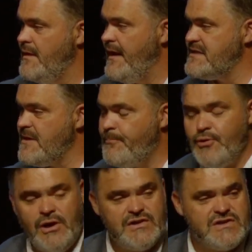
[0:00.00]
It's a
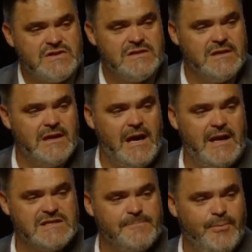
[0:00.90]
push and
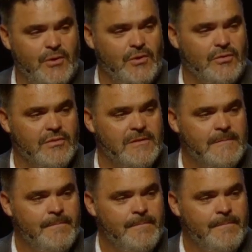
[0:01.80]
it's a pull.